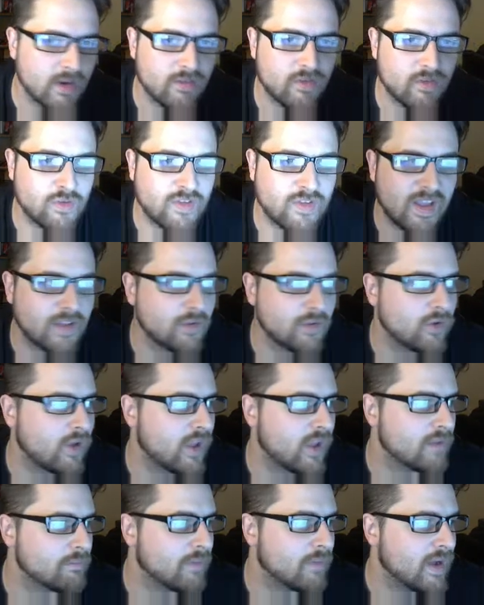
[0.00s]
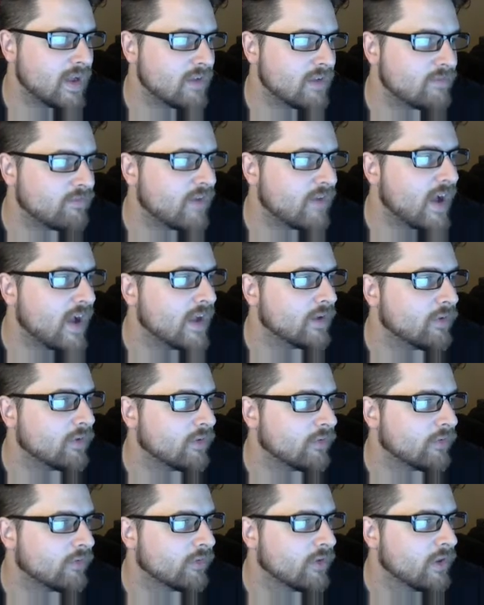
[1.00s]
take a look at my files,
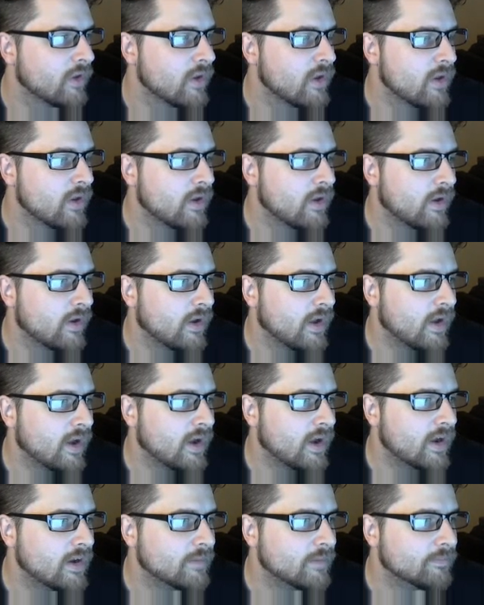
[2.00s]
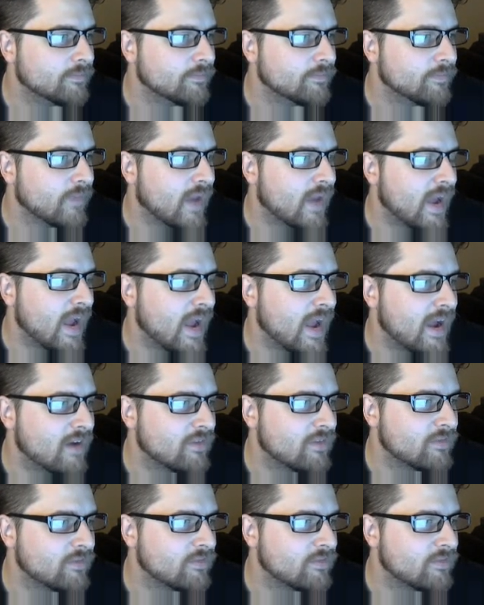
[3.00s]
I have